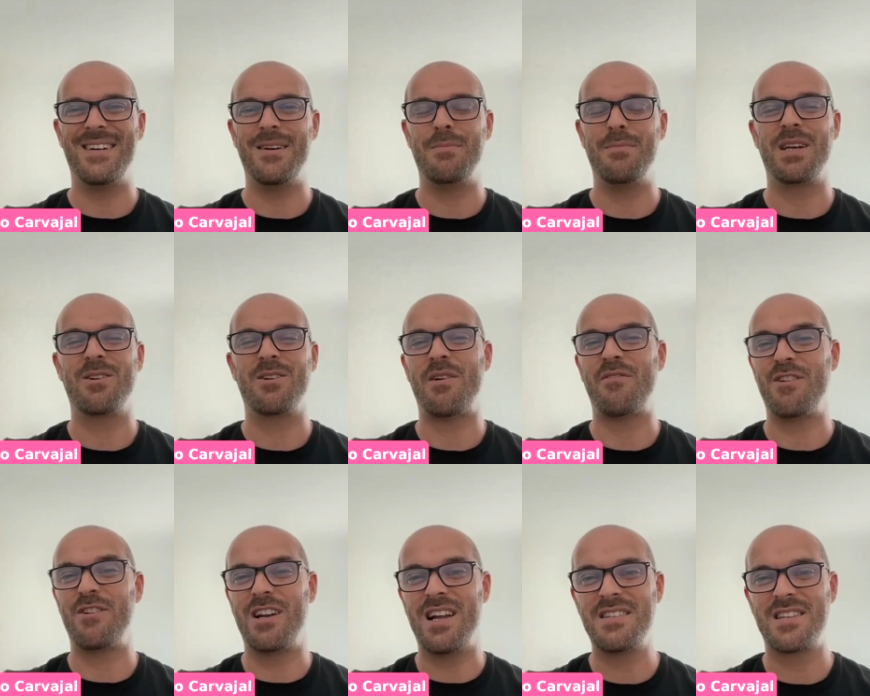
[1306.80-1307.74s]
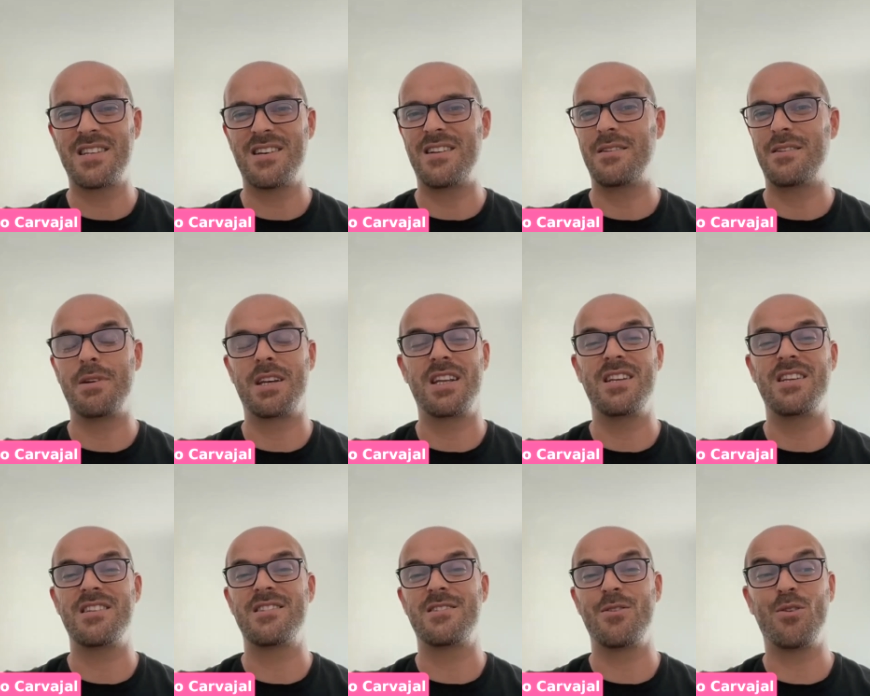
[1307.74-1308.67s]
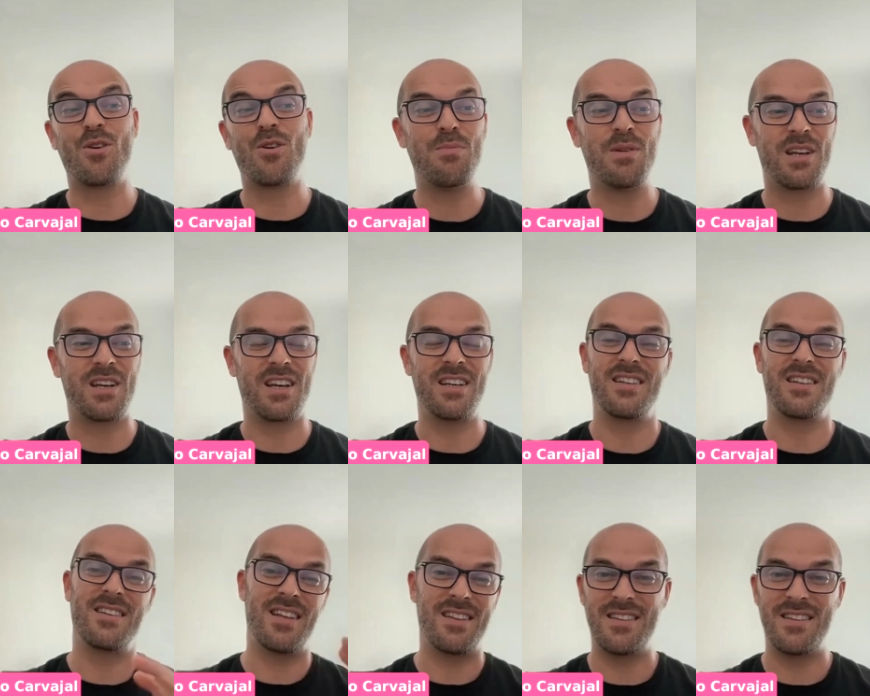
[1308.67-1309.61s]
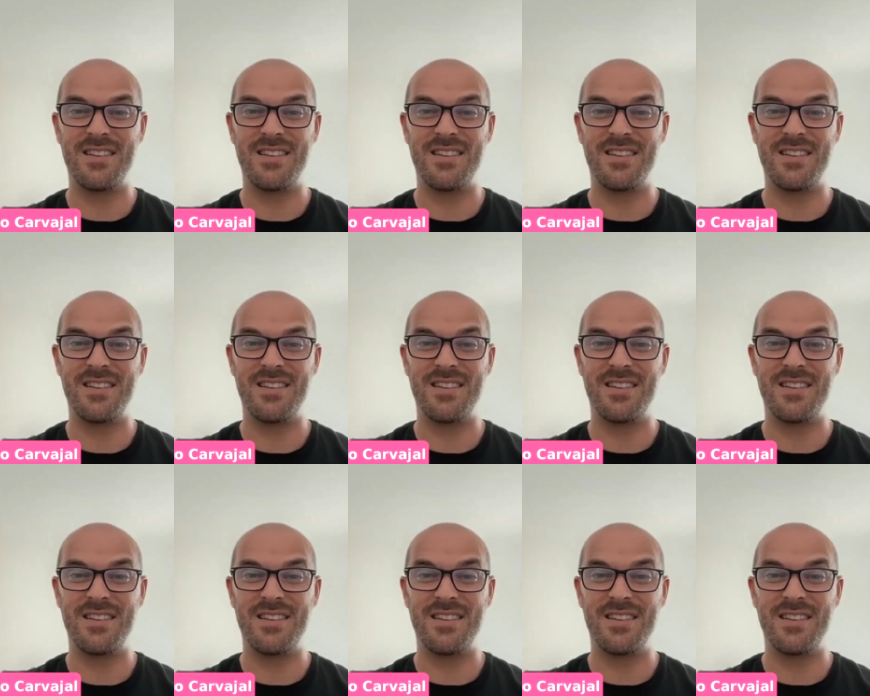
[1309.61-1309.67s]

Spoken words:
become a freelancer. At the beginning, it's so complicated that